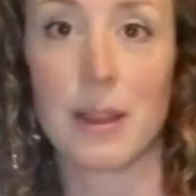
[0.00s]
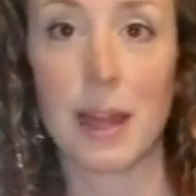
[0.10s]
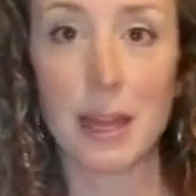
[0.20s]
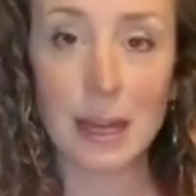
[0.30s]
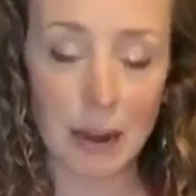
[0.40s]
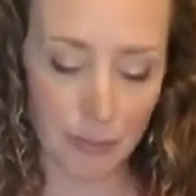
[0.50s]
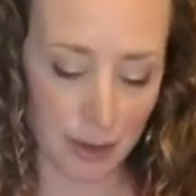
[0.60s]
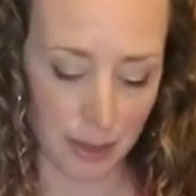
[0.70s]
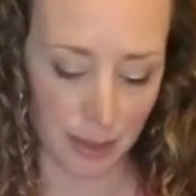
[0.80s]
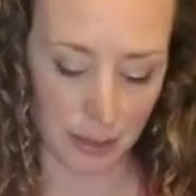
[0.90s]
They eat
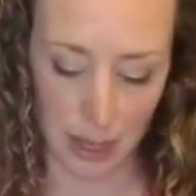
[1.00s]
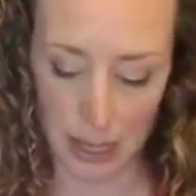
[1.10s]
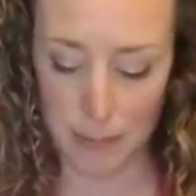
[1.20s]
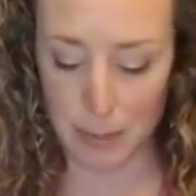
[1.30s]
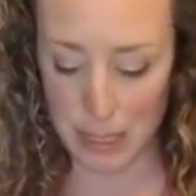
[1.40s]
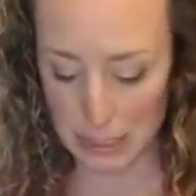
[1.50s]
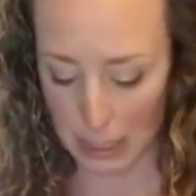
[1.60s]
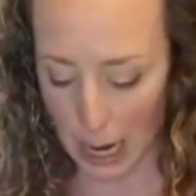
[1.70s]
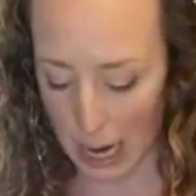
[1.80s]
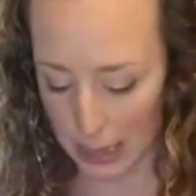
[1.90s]
everything. They eat
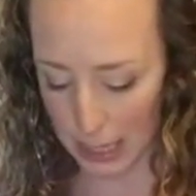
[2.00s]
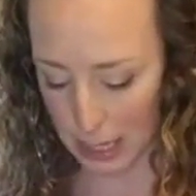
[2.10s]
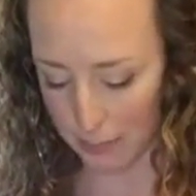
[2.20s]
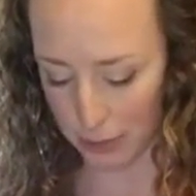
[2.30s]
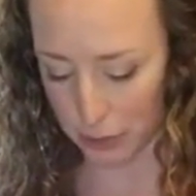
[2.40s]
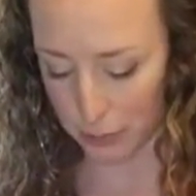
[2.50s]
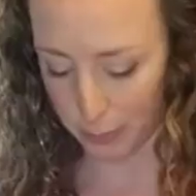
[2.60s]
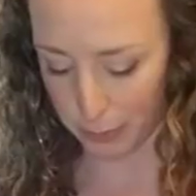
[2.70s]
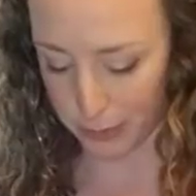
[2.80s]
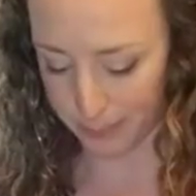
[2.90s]
meat and they eat
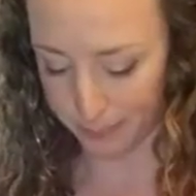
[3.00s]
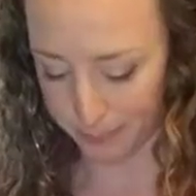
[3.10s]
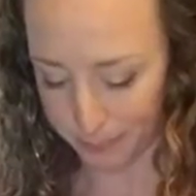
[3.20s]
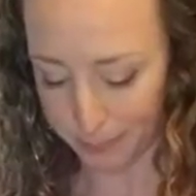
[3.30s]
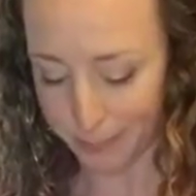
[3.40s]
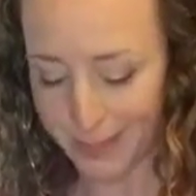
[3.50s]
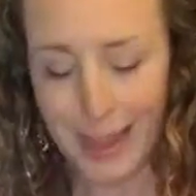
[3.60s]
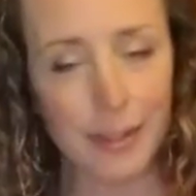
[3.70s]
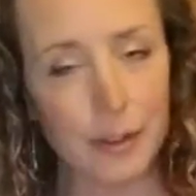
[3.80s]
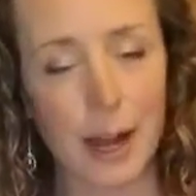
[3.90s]
vegetables.
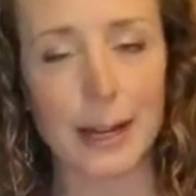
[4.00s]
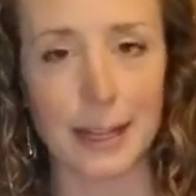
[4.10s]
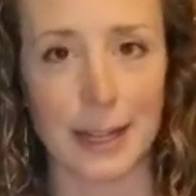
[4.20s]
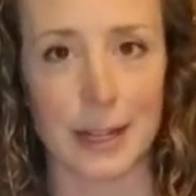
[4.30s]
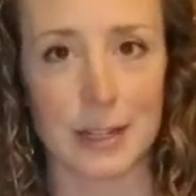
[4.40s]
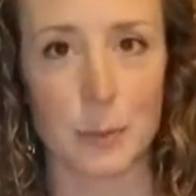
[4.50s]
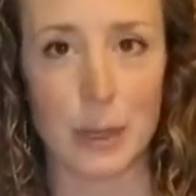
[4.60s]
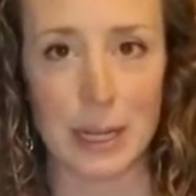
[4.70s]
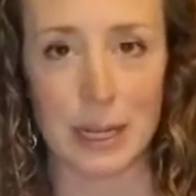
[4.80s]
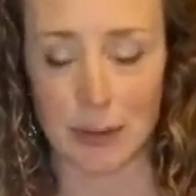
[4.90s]
They're kind of like us.
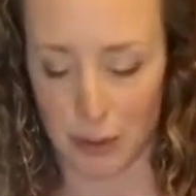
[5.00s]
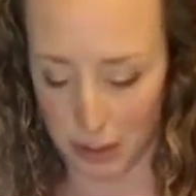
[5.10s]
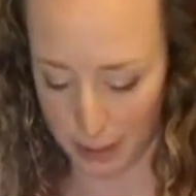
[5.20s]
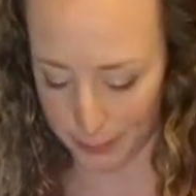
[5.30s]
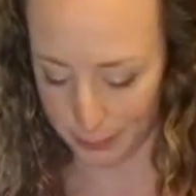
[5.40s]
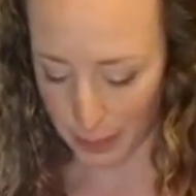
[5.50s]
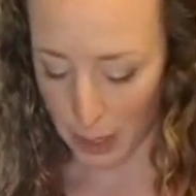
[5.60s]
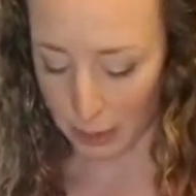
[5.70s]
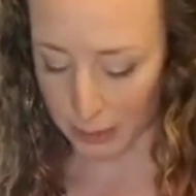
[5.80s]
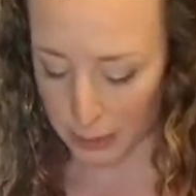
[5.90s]
We eat everything.
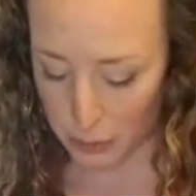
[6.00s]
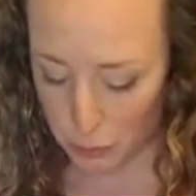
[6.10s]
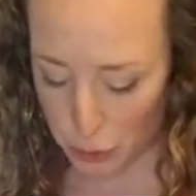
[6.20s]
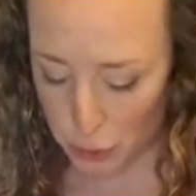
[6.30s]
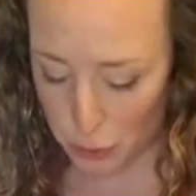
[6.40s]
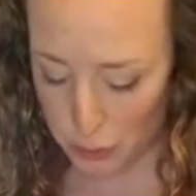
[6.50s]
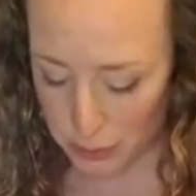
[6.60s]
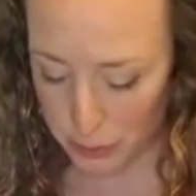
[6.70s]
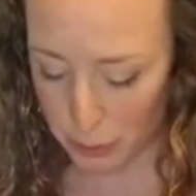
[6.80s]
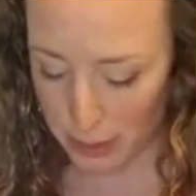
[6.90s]
Unless you
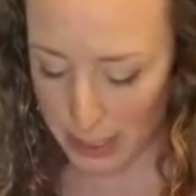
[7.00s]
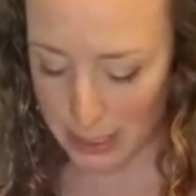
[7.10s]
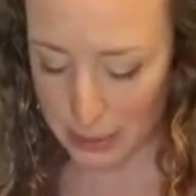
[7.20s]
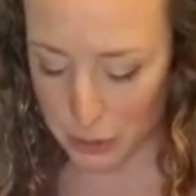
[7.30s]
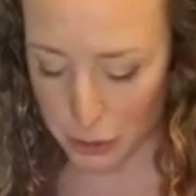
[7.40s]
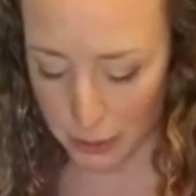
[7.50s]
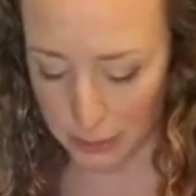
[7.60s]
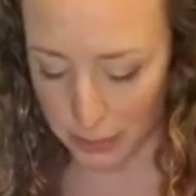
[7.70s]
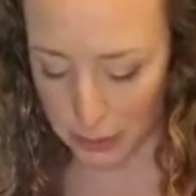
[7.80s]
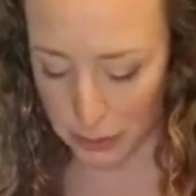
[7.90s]
choose to eat
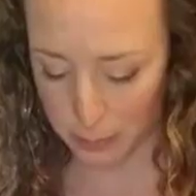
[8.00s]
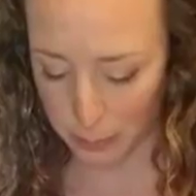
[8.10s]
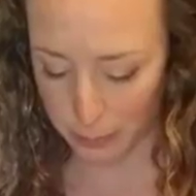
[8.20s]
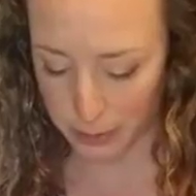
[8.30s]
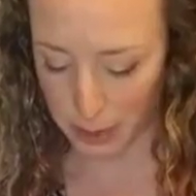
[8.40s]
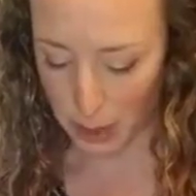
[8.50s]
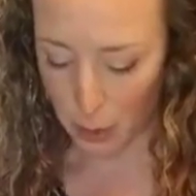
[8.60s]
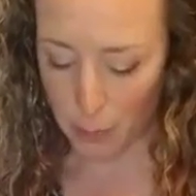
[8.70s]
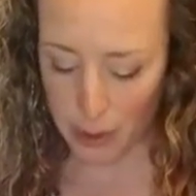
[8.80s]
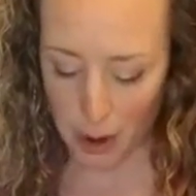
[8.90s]
just vegetables,
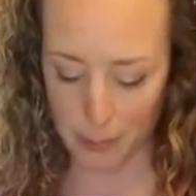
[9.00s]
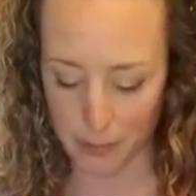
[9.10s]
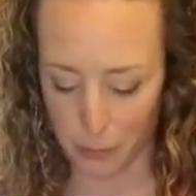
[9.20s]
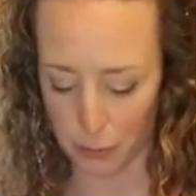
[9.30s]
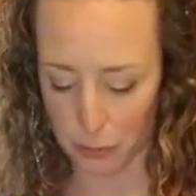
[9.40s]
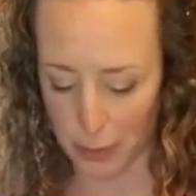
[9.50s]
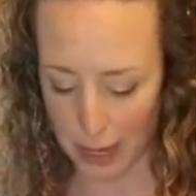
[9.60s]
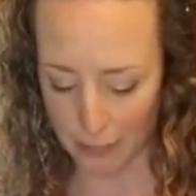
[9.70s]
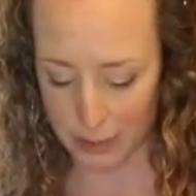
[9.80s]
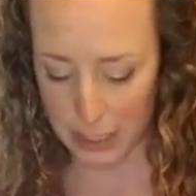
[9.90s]
we're omnivores. We
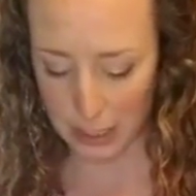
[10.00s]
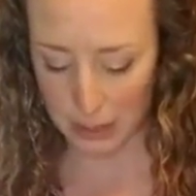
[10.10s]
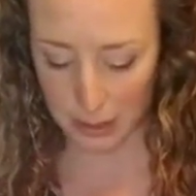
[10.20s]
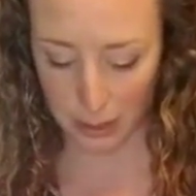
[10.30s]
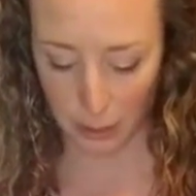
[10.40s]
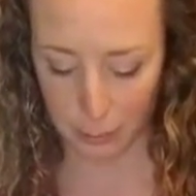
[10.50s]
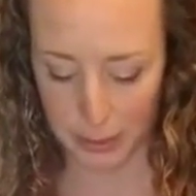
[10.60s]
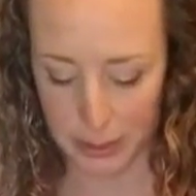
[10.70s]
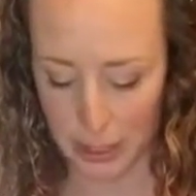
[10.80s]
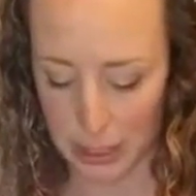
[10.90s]
have teeth that help
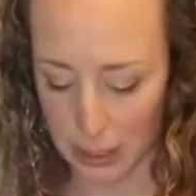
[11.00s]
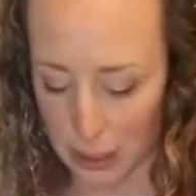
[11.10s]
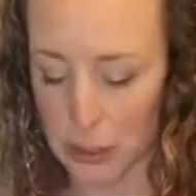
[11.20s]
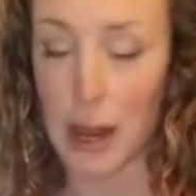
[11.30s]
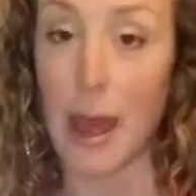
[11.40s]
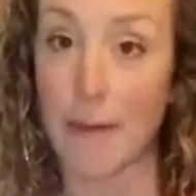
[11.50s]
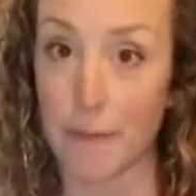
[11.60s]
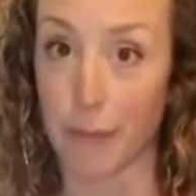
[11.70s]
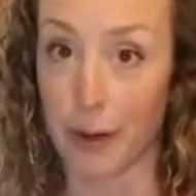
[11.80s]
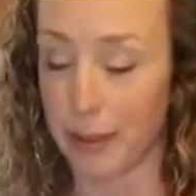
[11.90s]
us eat
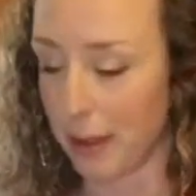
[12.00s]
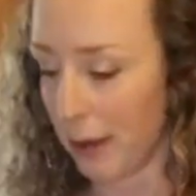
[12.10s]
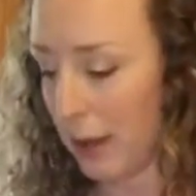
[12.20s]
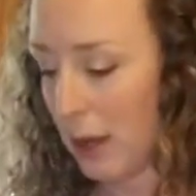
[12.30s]
everything.